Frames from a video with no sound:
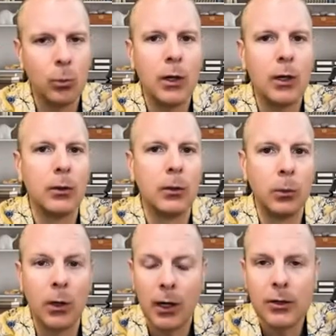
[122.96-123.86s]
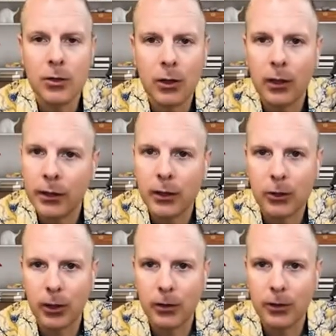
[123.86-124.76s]
what I saw in the
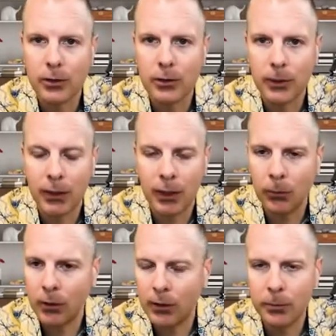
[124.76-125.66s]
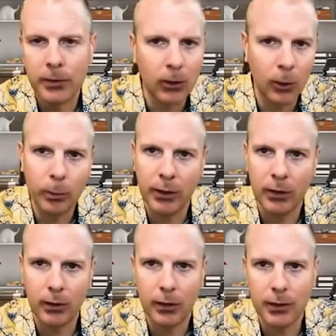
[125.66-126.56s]
charts, and I wanted to be open and
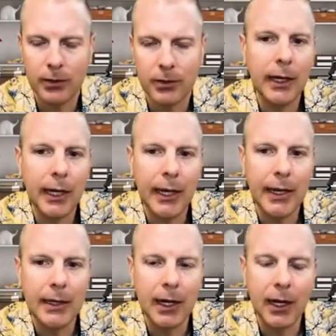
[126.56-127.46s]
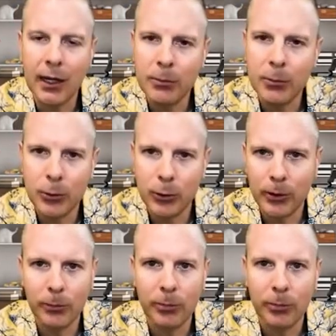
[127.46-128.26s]
honest, and the high majority of